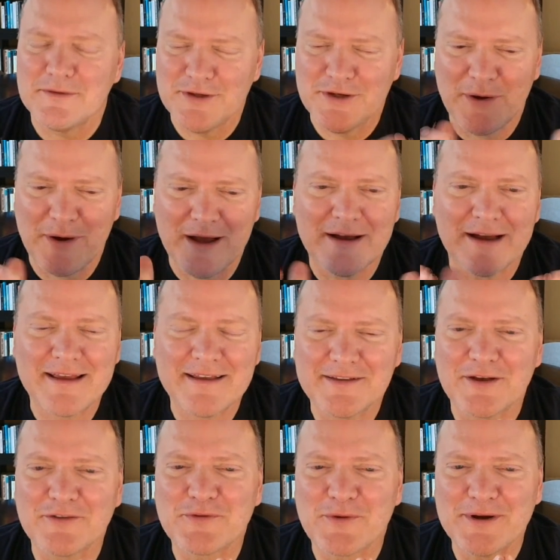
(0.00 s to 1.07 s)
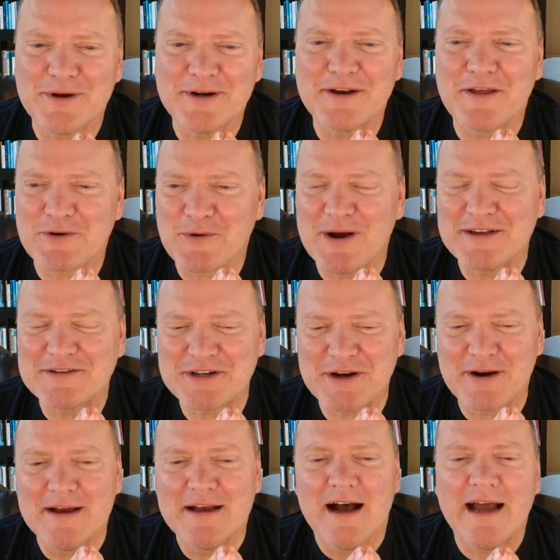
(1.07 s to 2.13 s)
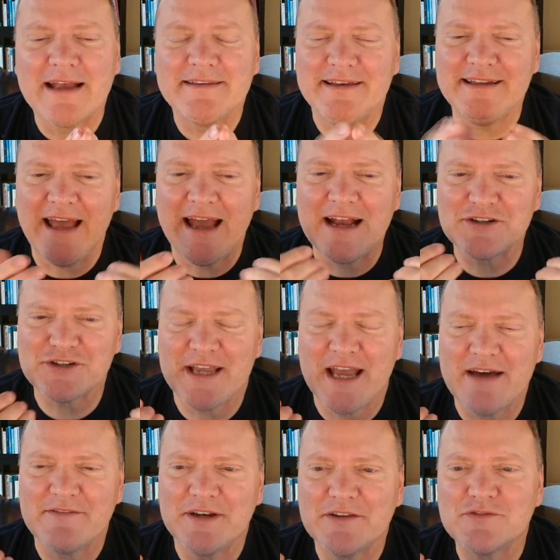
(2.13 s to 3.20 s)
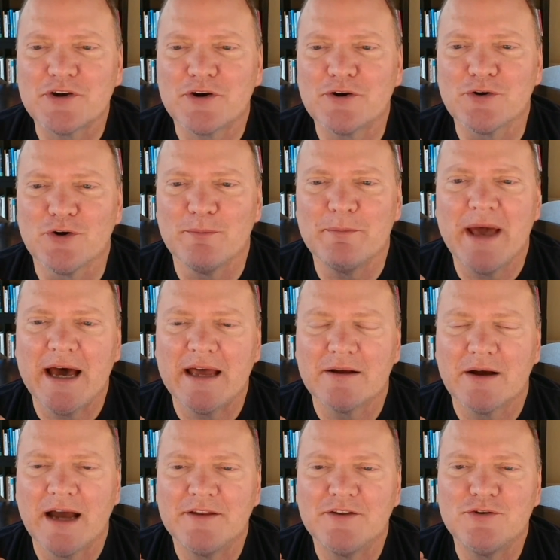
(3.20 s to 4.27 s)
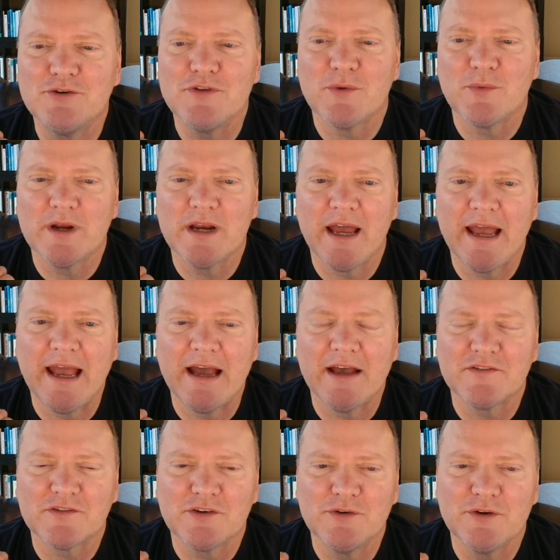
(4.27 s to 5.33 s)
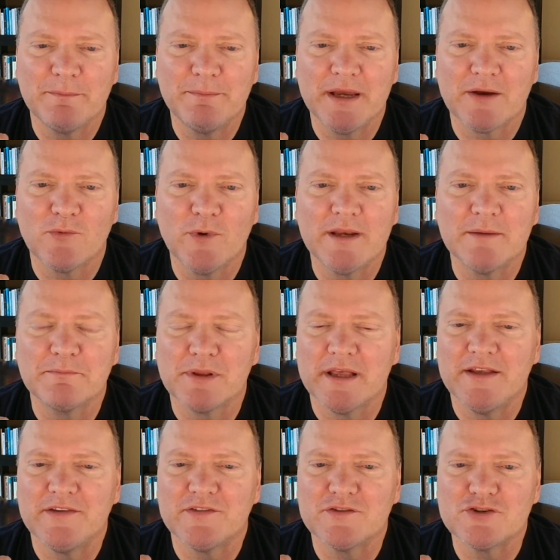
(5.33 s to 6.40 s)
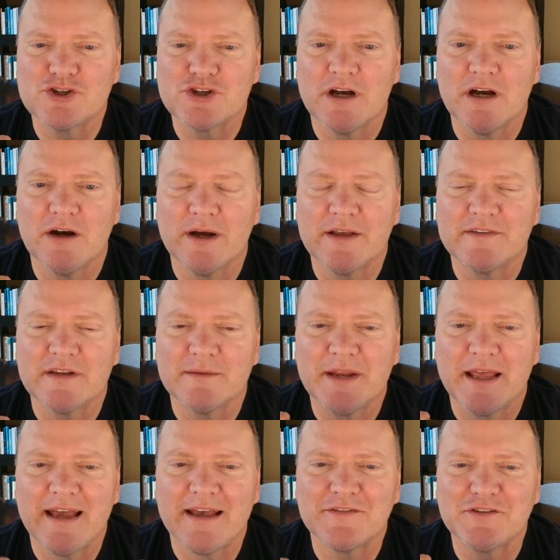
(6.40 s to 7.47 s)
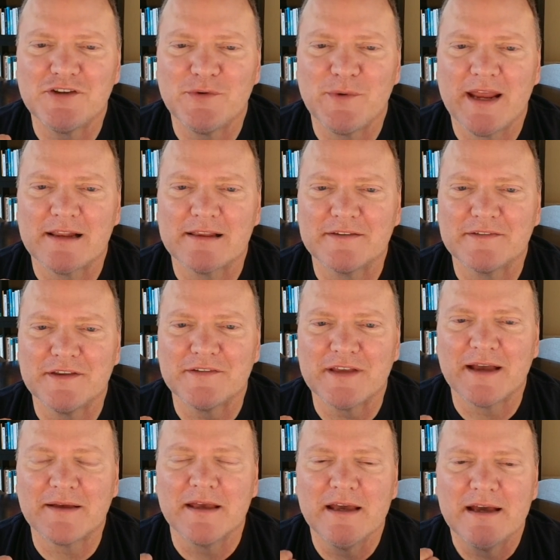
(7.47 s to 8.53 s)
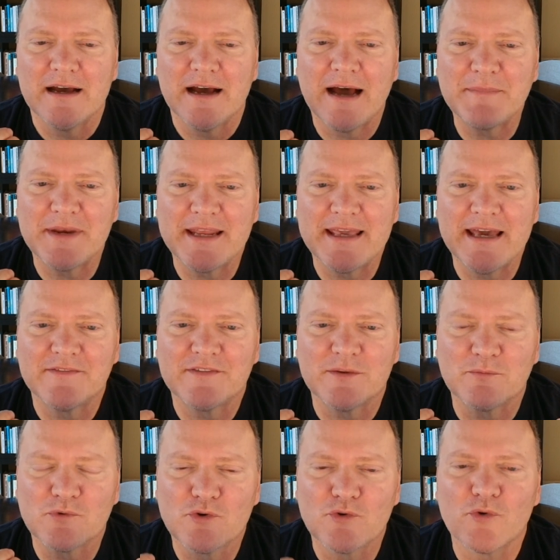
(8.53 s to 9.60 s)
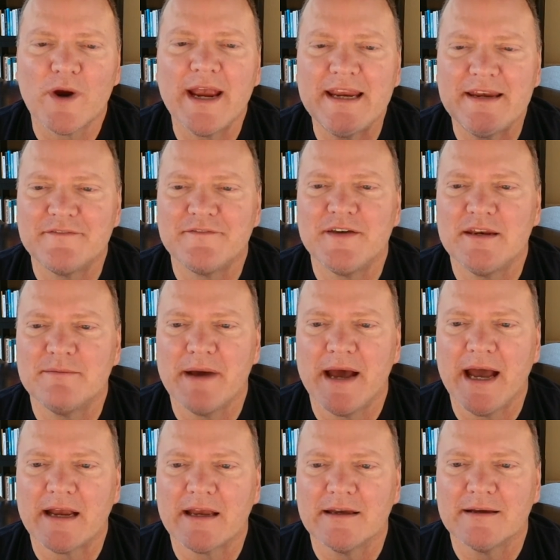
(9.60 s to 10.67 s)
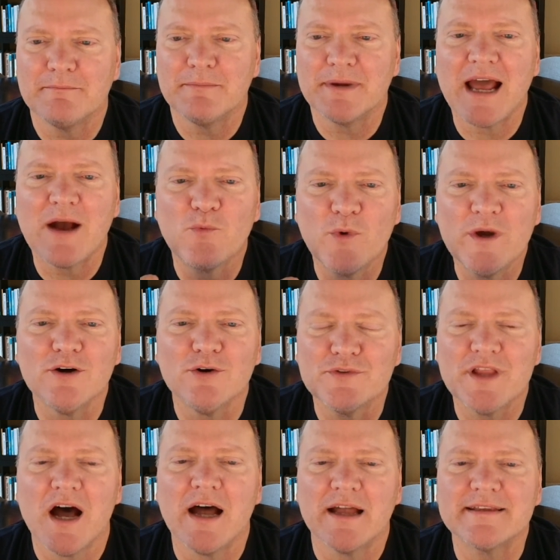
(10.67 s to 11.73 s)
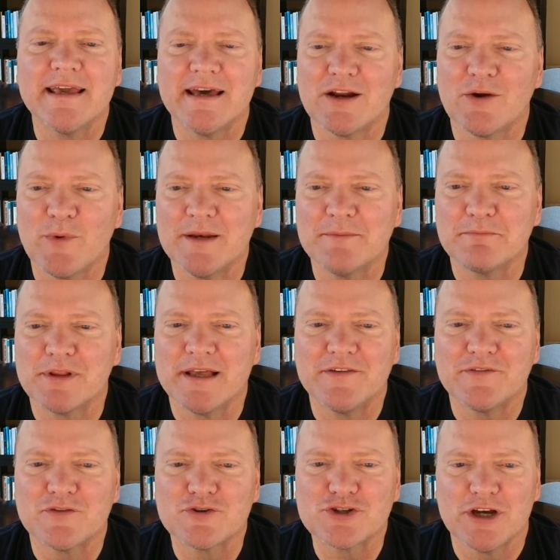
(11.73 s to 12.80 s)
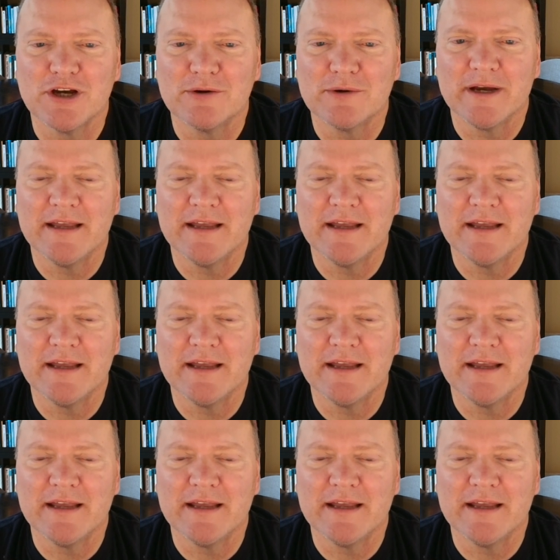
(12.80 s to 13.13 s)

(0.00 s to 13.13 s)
I guess I'll throw in another question here. Okay. I did actually have an internal bet. I knew that when I asked you to pick win, place, and show, I said, I'm going to ask two analysts this. I'm going to get some great feedback, but I will not get a win, place, or show.